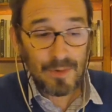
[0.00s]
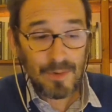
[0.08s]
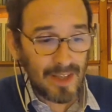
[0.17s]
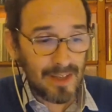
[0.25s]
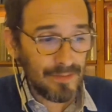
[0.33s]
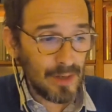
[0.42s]
time to
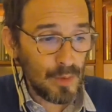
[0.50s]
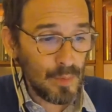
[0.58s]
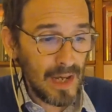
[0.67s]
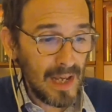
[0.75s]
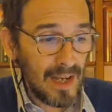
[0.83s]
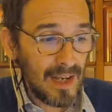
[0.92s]
say
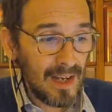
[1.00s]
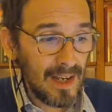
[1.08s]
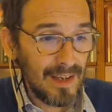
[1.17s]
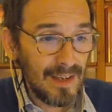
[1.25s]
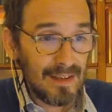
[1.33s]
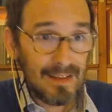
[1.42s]

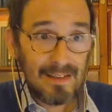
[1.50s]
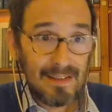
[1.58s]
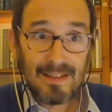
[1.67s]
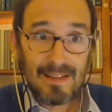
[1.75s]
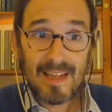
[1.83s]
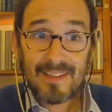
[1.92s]
farewell,
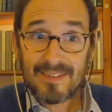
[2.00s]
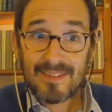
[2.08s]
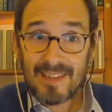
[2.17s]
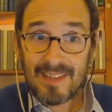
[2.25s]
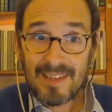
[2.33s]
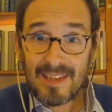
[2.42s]
they
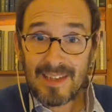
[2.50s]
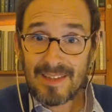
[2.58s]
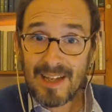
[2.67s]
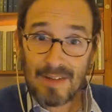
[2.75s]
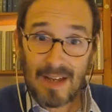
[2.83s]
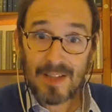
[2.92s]
see
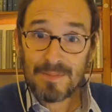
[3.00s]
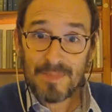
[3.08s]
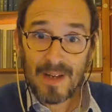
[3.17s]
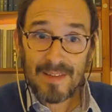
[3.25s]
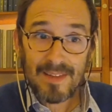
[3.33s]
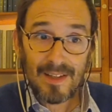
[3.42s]
their
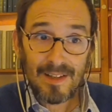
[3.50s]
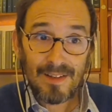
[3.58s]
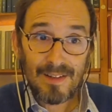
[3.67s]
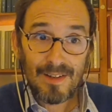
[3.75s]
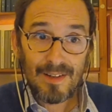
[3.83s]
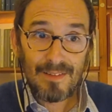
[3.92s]

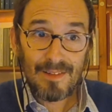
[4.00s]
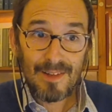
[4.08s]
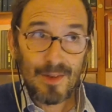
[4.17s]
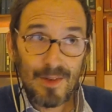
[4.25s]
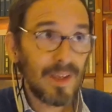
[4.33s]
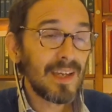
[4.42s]
grandmother
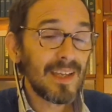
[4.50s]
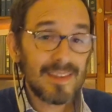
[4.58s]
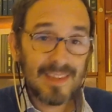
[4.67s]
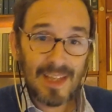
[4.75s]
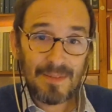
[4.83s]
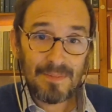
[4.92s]
looking
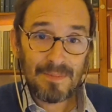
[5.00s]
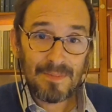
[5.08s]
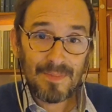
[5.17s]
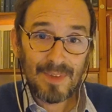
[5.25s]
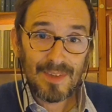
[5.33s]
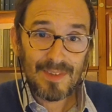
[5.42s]
at
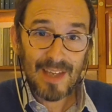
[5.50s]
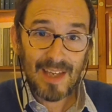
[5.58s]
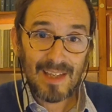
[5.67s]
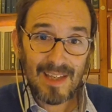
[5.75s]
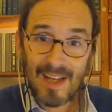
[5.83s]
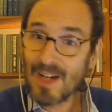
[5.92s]
them,
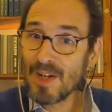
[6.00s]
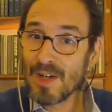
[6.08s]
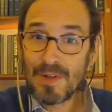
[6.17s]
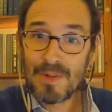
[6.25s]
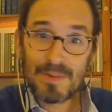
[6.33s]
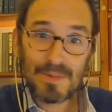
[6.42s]
saying
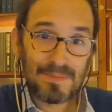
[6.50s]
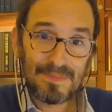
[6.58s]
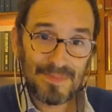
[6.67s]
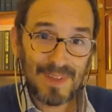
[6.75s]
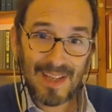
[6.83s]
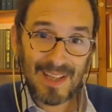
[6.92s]
hello
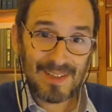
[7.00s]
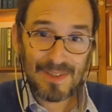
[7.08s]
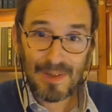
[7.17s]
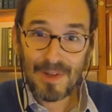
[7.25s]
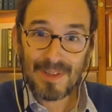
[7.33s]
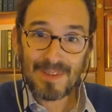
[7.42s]

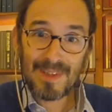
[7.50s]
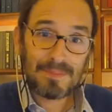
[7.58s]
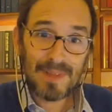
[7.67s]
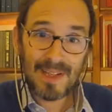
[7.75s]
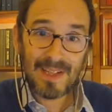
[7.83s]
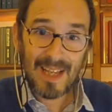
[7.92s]
and calling
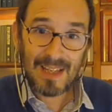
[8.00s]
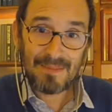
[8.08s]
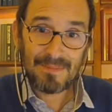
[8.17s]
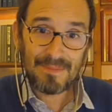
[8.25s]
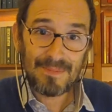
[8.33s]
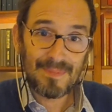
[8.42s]
them by
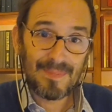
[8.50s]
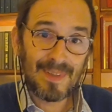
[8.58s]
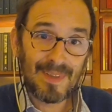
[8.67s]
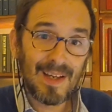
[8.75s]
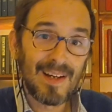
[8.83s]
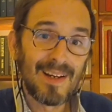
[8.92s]
name.
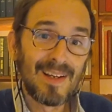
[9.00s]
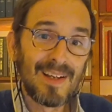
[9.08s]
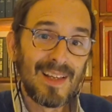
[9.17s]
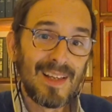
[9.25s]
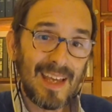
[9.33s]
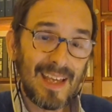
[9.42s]
Yeah.
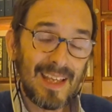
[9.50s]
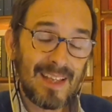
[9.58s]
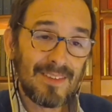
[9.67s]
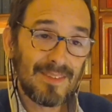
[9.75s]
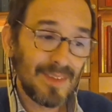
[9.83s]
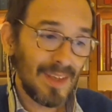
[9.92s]

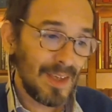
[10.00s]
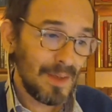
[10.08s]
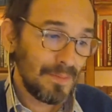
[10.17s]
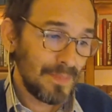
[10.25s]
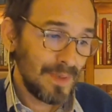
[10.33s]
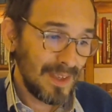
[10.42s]
And
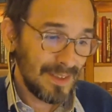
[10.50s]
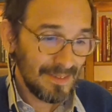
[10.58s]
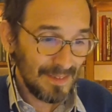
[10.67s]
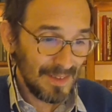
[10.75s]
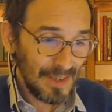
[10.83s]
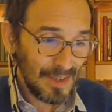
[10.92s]

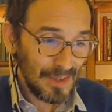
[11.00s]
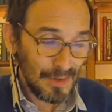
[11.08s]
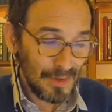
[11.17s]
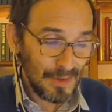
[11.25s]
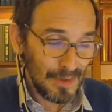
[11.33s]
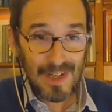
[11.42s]
being
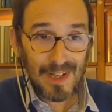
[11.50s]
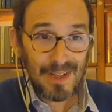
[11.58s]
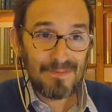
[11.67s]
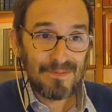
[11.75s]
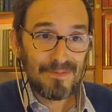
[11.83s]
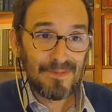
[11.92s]

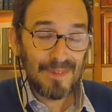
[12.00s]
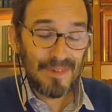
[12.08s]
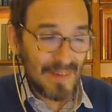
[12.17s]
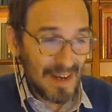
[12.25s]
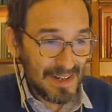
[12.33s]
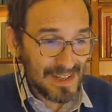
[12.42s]
usually
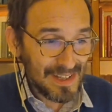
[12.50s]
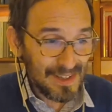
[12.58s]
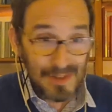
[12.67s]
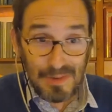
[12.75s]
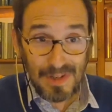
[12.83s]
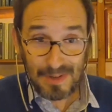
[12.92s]

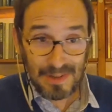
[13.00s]
very